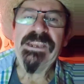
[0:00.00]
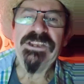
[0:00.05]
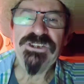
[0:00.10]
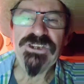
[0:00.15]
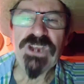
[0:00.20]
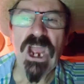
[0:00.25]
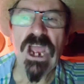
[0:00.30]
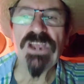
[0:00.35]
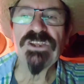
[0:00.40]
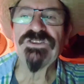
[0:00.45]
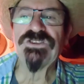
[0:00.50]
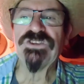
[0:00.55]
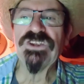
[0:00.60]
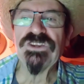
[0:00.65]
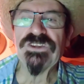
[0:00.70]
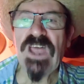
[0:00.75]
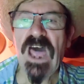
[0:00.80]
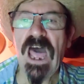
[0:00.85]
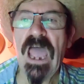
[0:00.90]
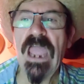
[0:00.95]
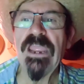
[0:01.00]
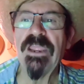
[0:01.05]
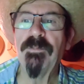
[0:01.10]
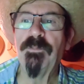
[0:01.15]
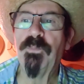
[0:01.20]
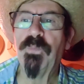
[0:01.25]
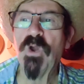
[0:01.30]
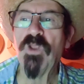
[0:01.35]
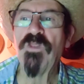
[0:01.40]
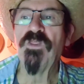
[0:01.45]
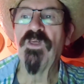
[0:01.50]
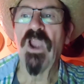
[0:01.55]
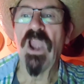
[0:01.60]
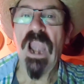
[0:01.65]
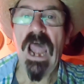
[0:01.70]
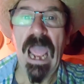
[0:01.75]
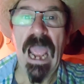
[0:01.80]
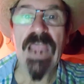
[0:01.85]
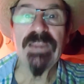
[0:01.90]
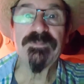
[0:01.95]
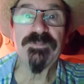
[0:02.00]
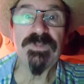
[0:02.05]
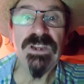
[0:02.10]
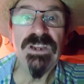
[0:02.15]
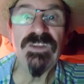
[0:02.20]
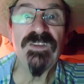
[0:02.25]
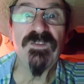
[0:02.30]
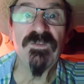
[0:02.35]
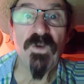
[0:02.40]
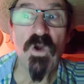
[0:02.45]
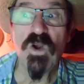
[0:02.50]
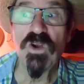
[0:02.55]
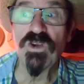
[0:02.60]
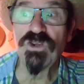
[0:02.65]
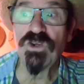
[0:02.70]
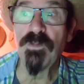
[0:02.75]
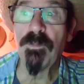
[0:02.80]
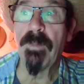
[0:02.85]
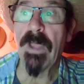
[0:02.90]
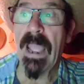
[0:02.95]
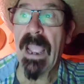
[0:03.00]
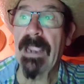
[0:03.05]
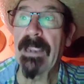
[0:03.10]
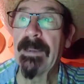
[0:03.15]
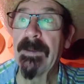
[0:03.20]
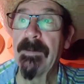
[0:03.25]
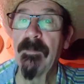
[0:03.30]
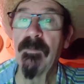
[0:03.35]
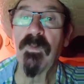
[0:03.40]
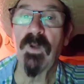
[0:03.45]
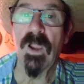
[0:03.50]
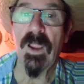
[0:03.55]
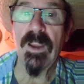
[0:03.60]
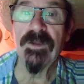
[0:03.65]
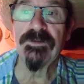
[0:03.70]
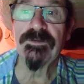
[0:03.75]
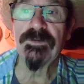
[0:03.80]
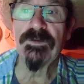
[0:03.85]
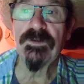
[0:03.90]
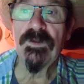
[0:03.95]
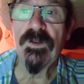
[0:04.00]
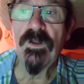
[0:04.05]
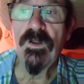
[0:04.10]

just as I had put the last piece of furniture back in place,